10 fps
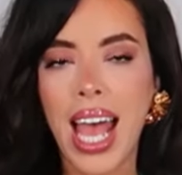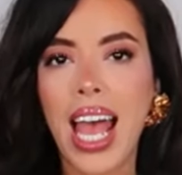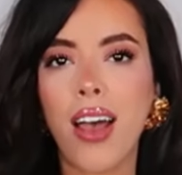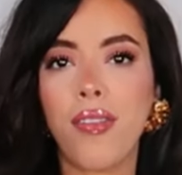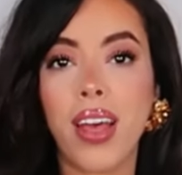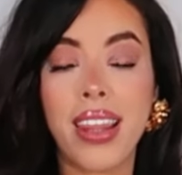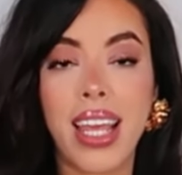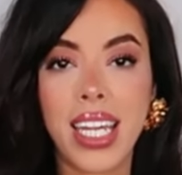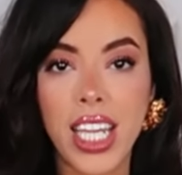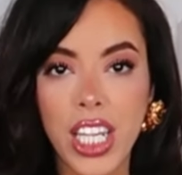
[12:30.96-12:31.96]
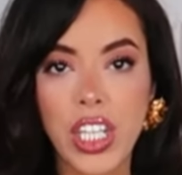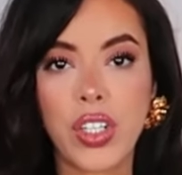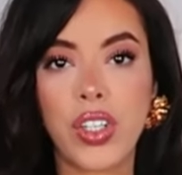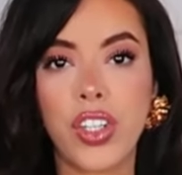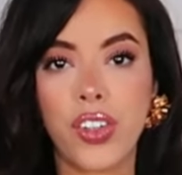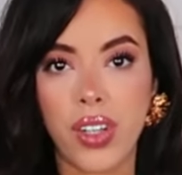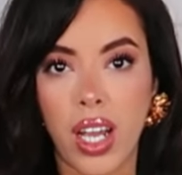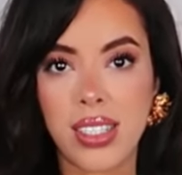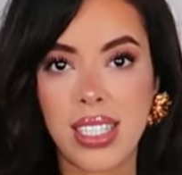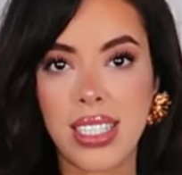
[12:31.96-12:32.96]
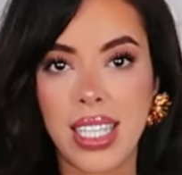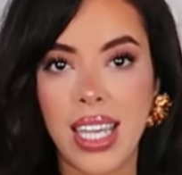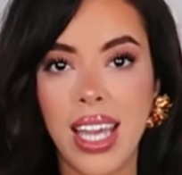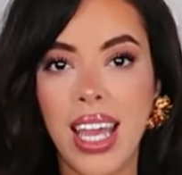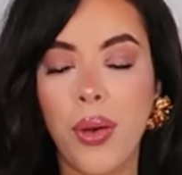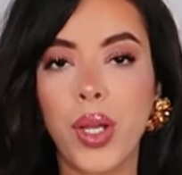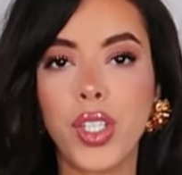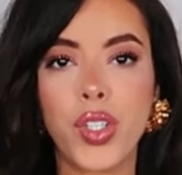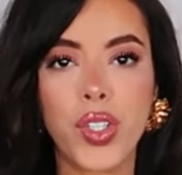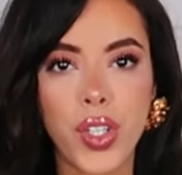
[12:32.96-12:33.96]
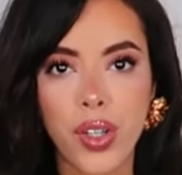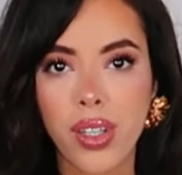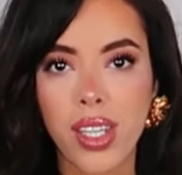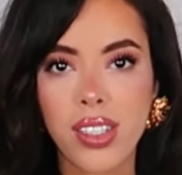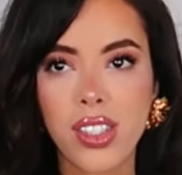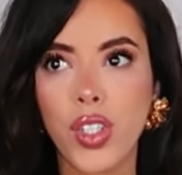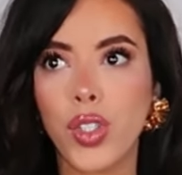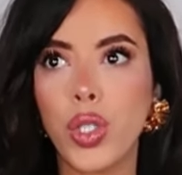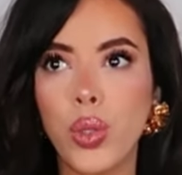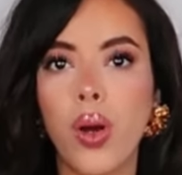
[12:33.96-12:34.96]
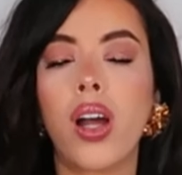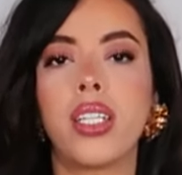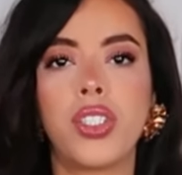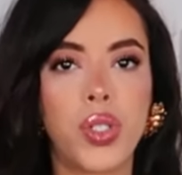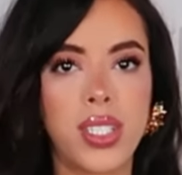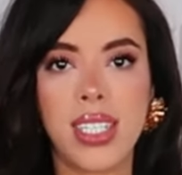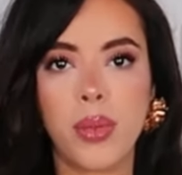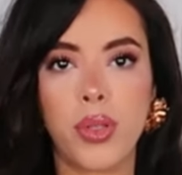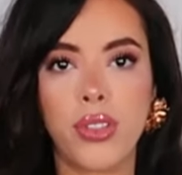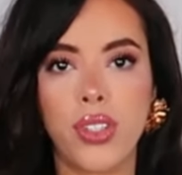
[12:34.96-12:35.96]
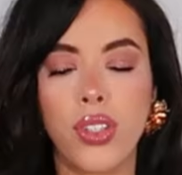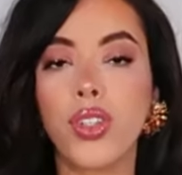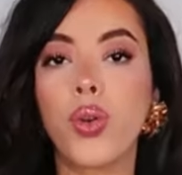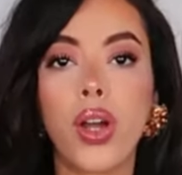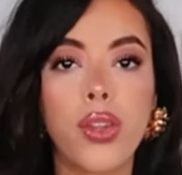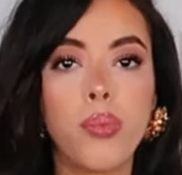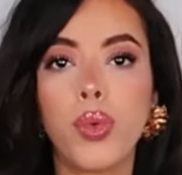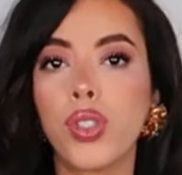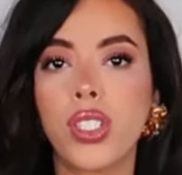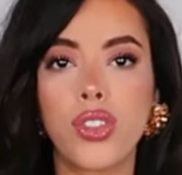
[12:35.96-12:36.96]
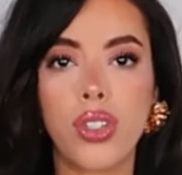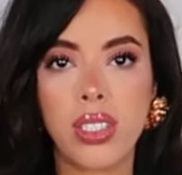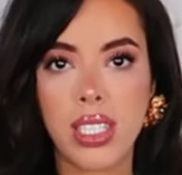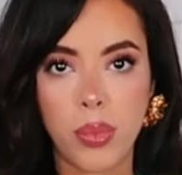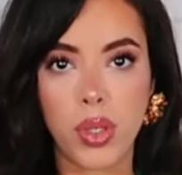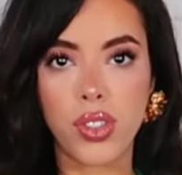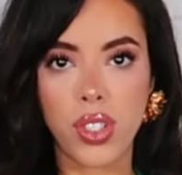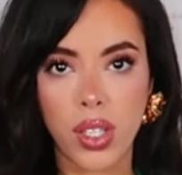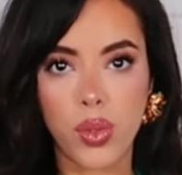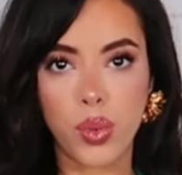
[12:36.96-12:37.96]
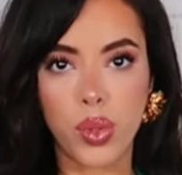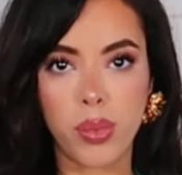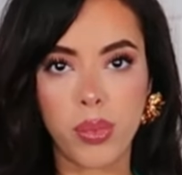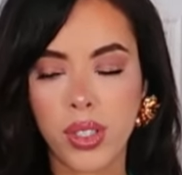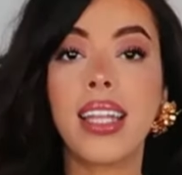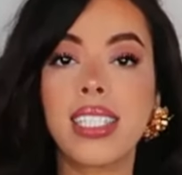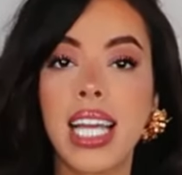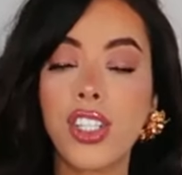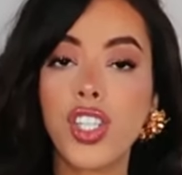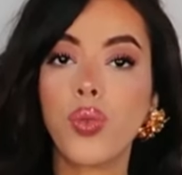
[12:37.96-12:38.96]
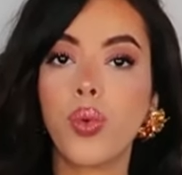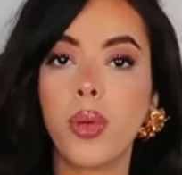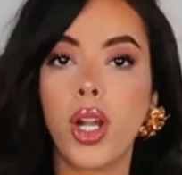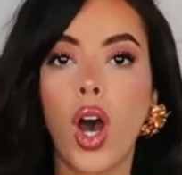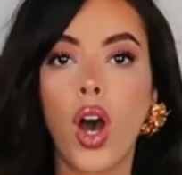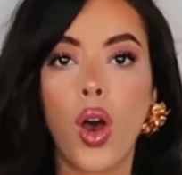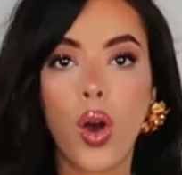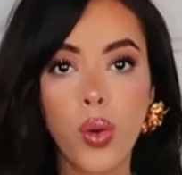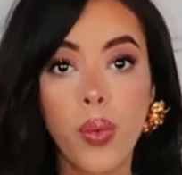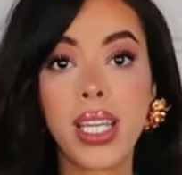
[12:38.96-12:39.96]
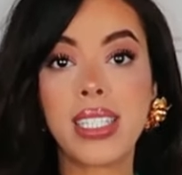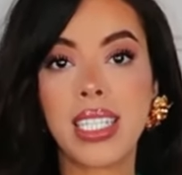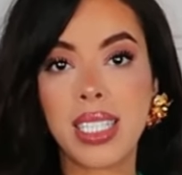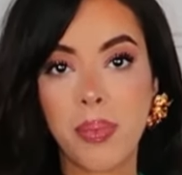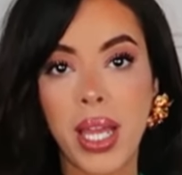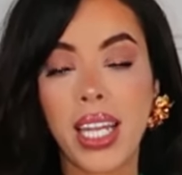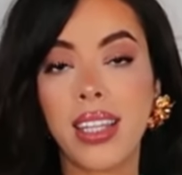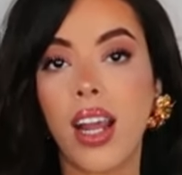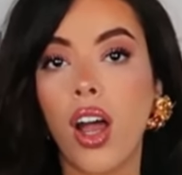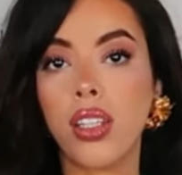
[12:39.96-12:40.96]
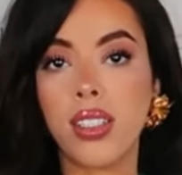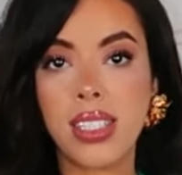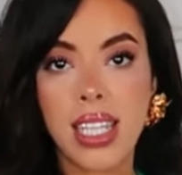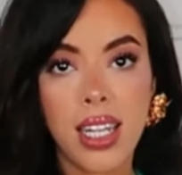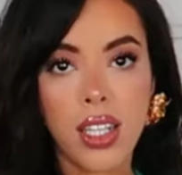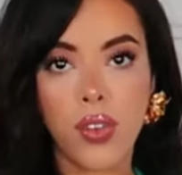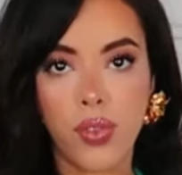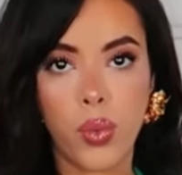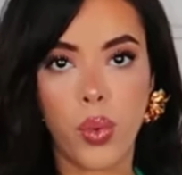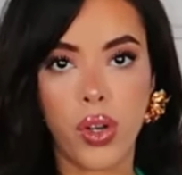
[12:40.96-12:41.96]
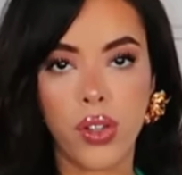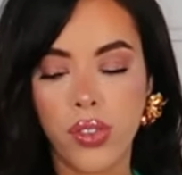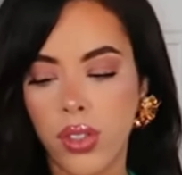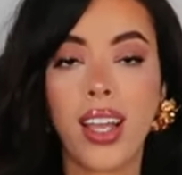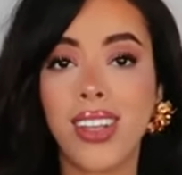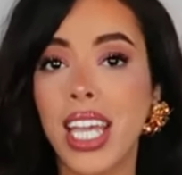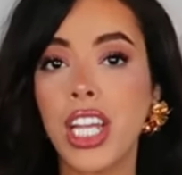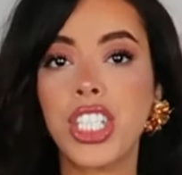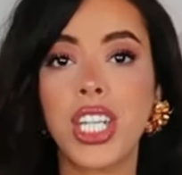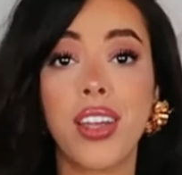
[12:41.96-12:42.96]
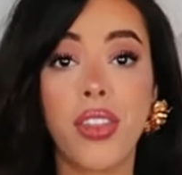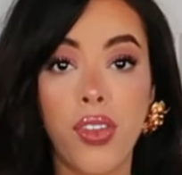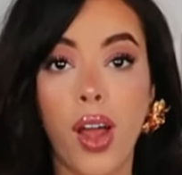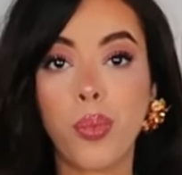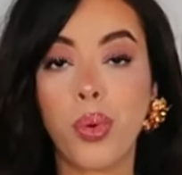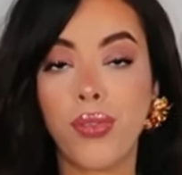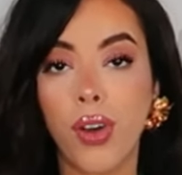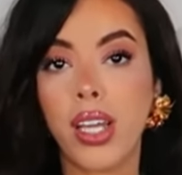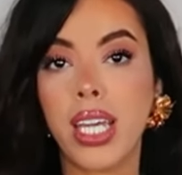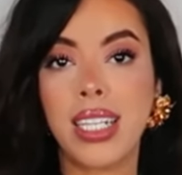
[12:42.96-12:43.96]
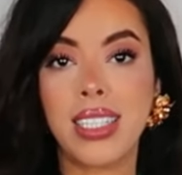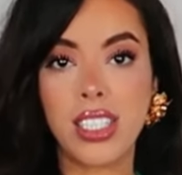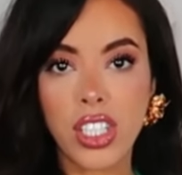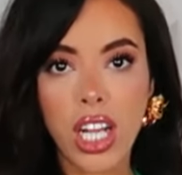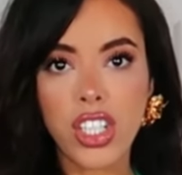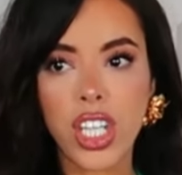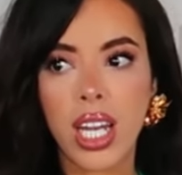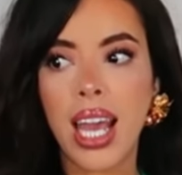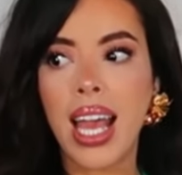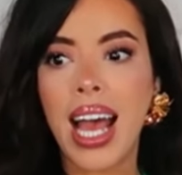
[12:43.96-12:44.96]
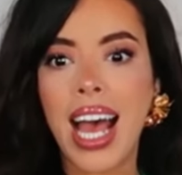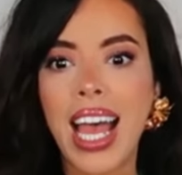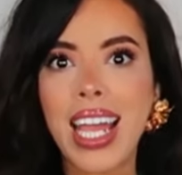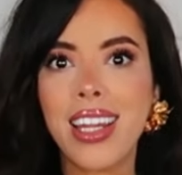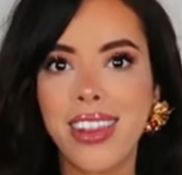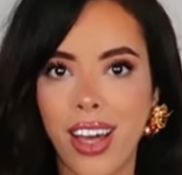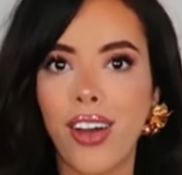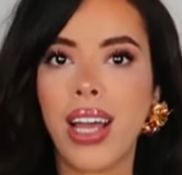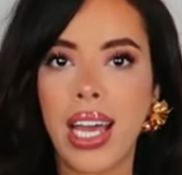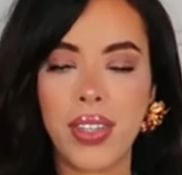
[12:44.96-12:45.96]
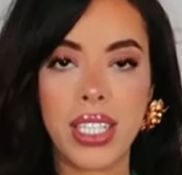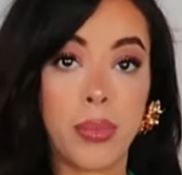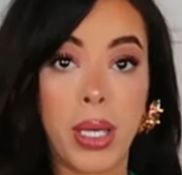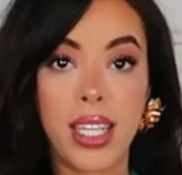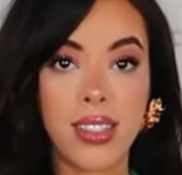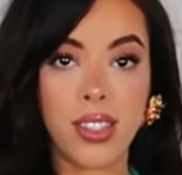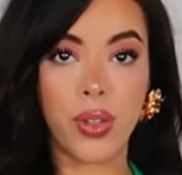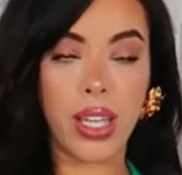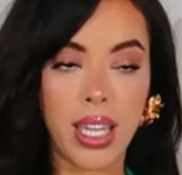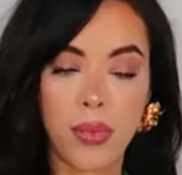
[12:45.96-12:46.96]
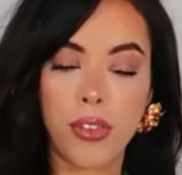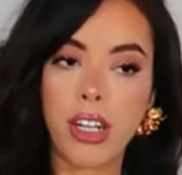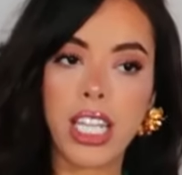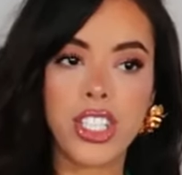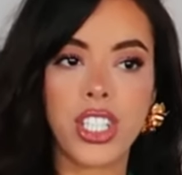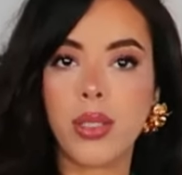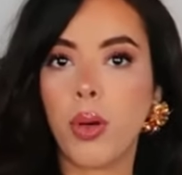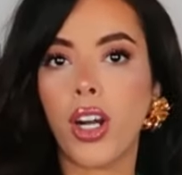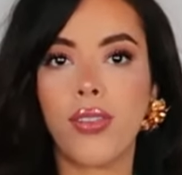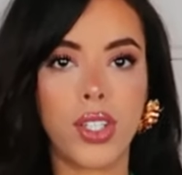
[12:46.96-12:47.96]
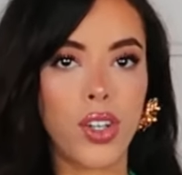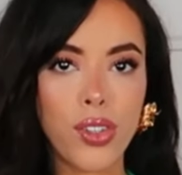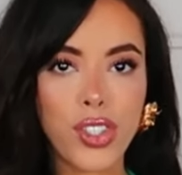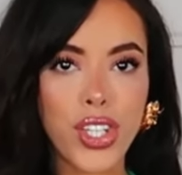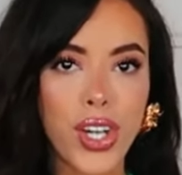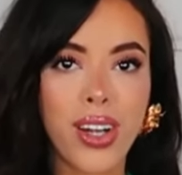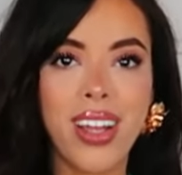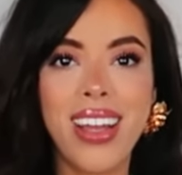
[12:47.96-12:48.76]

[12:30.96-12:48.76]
have that inner curiosity. When you're curious, you are an interesting person. You are the most interesting person in the room. Intelligent women are always expanding their understanding of the world, engaging in thought-provoking discussion I love having debates. Okay, I'm French, it's part of our culture.